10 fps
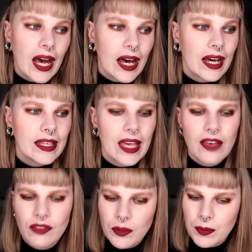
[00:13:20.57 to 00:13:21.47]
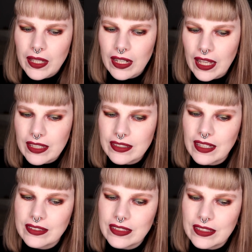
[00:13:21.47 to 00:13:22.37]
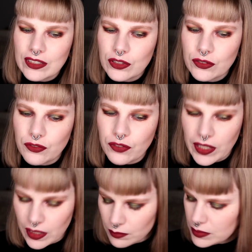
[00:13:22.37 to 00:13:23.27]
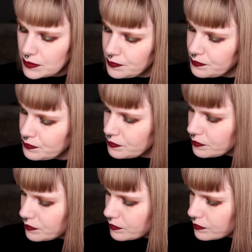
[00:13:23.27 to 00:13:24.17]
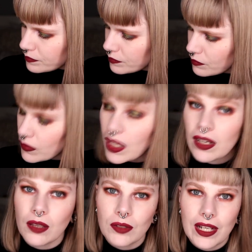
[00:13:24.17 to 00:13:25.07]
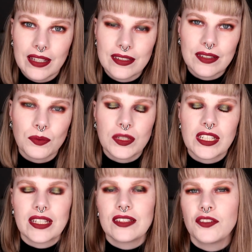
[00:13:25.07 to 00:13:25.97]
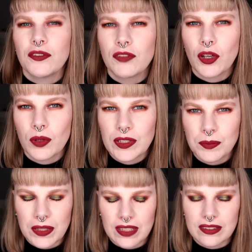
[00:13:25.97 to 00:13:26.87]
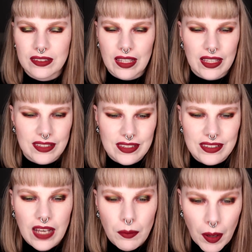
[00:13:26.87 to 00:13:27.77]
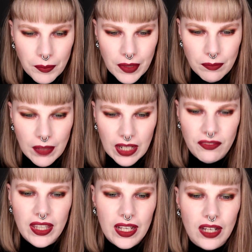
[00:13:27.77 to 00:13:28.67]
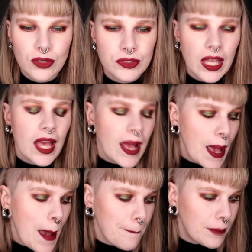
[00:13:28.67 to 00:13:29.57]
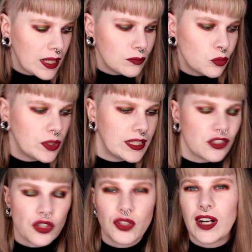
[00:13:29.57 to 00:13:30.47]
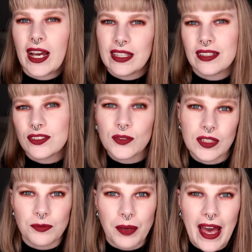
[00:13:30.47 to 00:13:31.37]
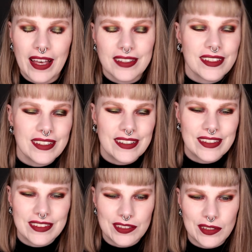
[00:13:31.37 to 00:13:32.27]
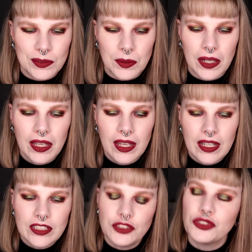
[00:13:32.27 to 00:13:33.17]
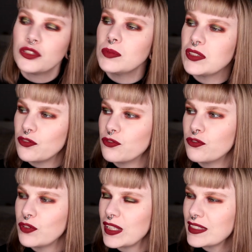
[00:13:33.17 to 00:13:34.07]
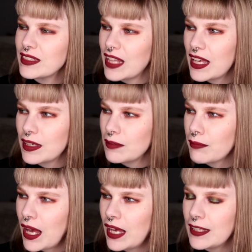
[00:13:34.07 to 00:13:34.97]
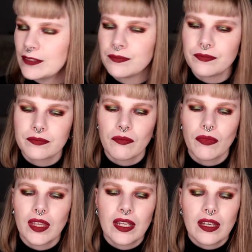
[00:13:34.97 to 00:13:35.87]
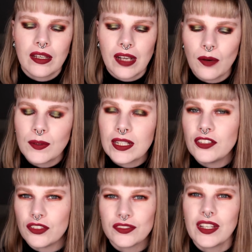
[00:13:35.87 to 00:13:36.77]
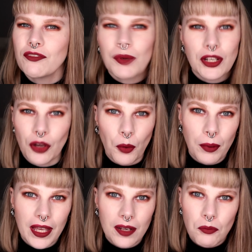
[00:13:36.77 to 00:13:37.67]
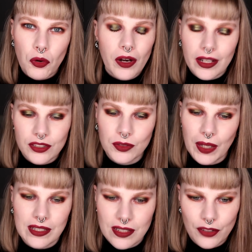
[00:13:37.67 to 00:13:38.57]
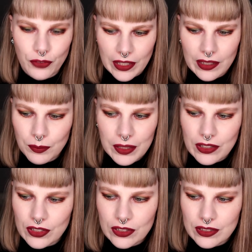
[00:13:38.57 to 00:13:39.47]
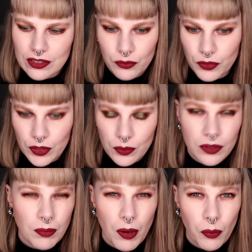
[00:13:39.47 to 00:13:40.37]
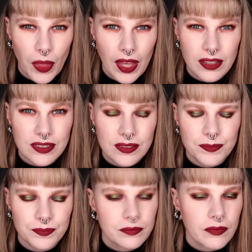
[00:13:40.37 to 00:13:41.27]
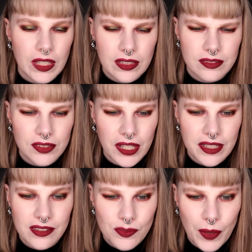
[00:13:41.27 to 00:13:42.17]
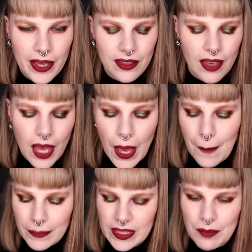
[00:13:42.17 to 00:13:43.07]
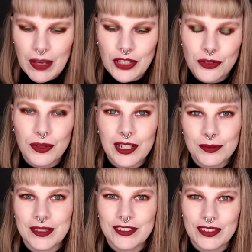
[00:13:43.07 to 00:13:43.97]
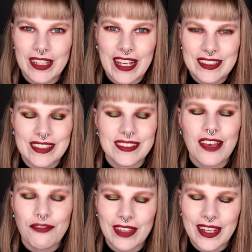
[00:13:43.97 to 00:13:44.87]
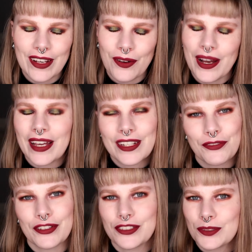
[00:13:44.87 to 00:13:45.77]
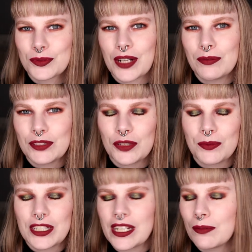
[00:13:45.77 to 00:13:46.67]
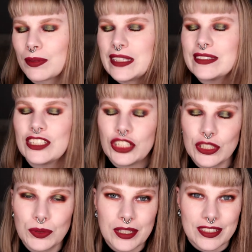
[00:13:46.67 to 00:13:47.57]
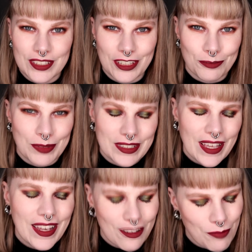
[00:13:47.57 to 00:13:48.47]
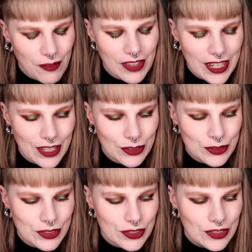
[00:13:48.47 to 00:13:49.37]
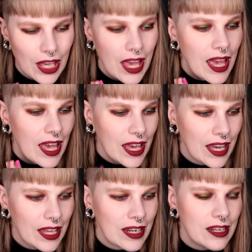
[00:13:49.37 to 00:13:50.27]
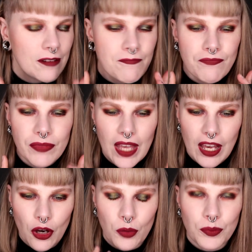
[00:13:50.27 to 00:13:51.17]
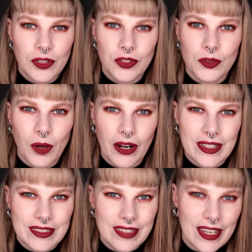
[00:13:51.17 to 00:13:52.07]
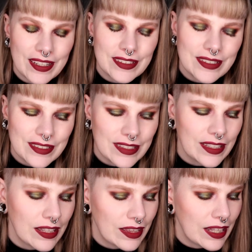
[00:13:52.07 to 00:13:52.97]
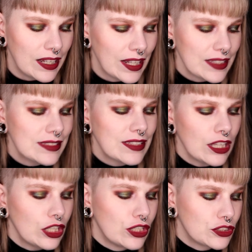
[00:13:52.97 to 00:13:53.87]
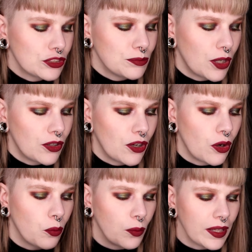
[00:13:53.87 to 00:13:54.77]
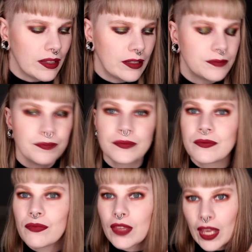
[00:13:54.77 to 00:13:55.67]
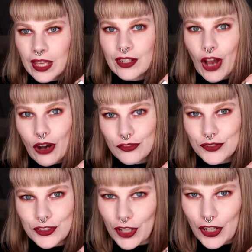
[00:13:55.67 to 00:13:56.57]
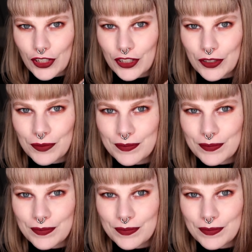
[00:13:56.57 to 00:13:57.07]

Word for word: I haven't been like that eager to film now the latest which I guess you've noticed because it hasn't come up that many videos but I'm really trying to get back into YouTube it feels like my now when I don't have my nobody anymore I do actually feel a bit confused about that in a strange way. But yeah, I do really hope that you like this video and if you're not subscribing to my channel, please do so you don't miss any of my videos. And I hope that you are excited to see the next look tomorrow with the After Dark.